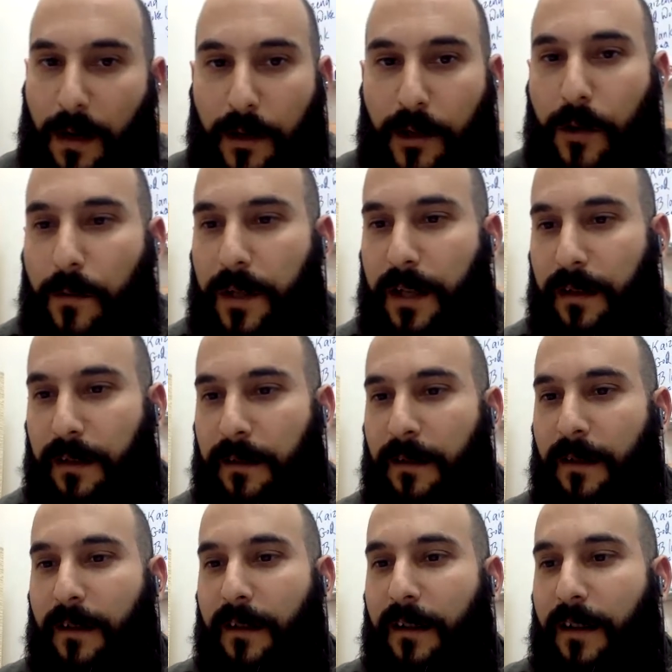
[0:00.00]
our shoes in,
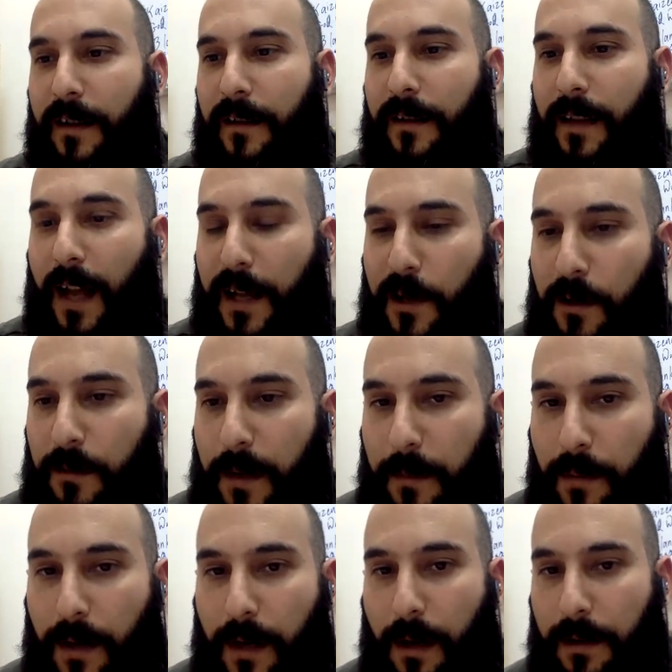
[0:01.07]
that used to be
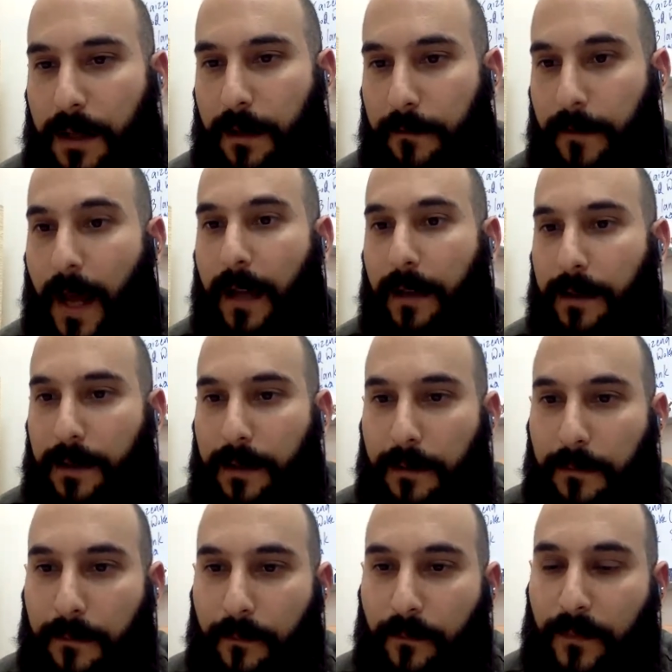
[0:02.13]
pronounced fet,
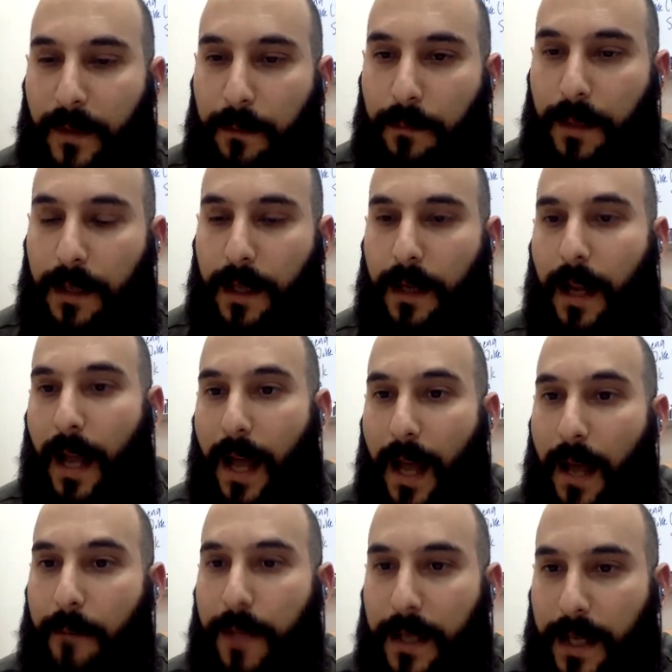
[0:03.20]
but then
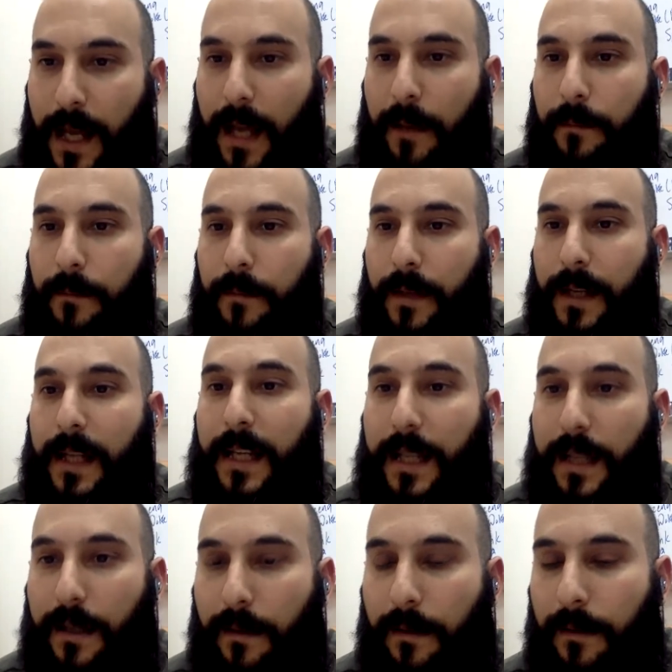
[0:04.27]
e became
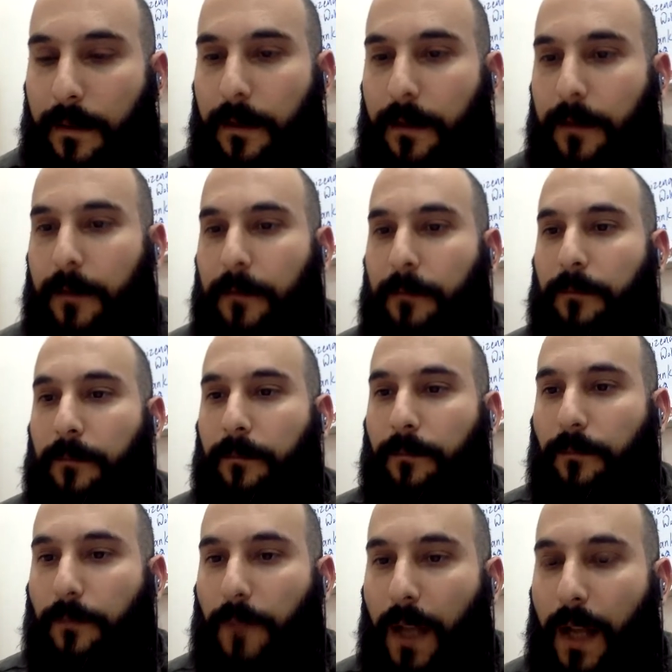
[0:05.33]
e,
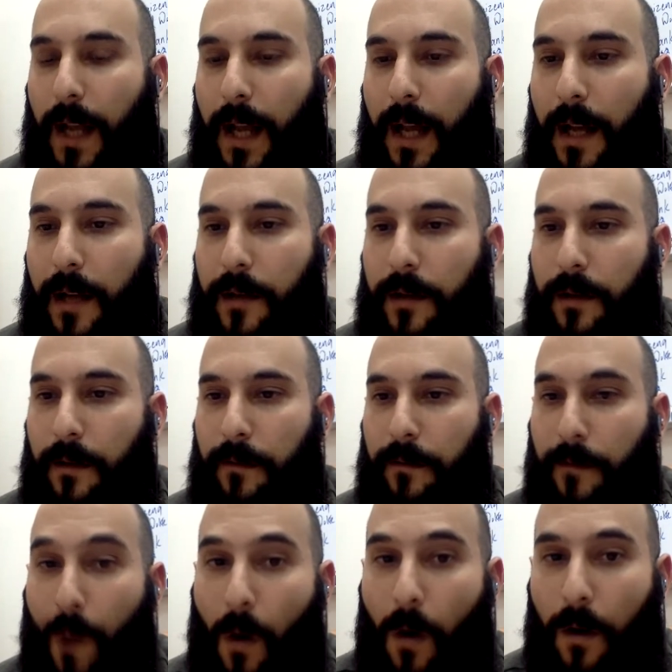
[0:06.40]
and
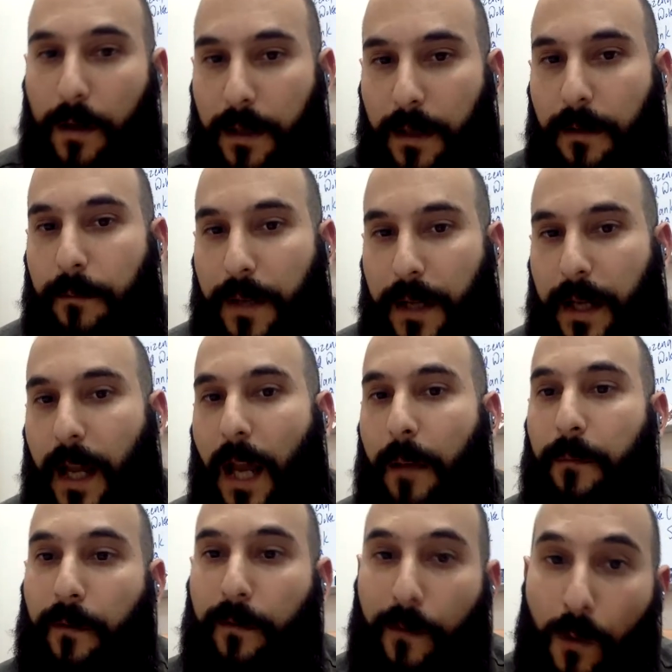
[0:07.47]
fod
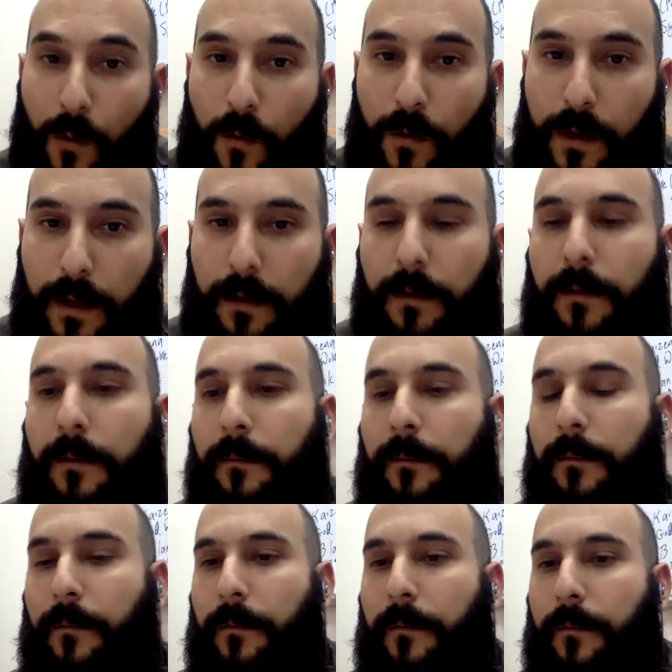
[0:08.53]
became food.
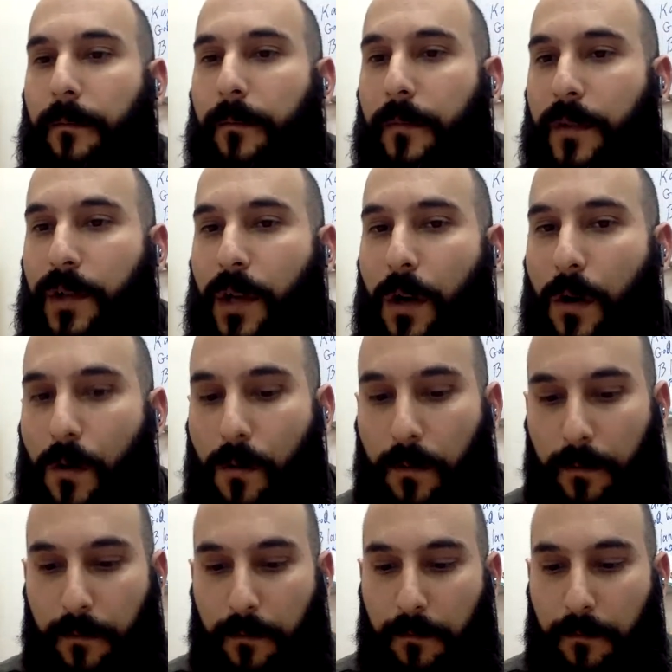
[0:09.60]
So